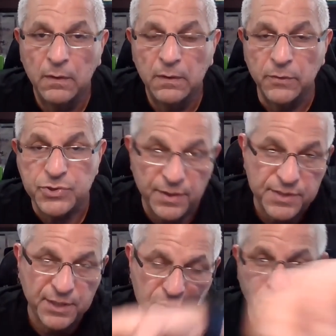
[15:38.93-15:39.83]
Those are the
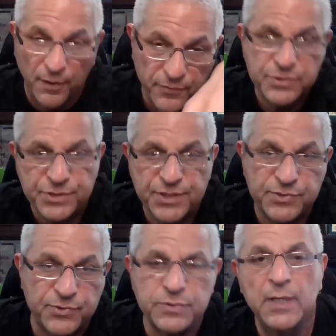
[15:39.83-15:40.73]
six brothers and
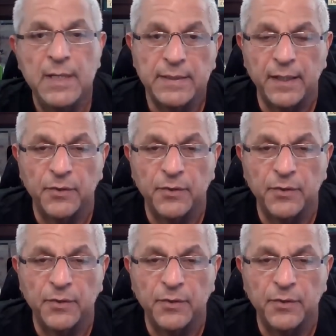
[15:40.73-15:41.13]
sisters that in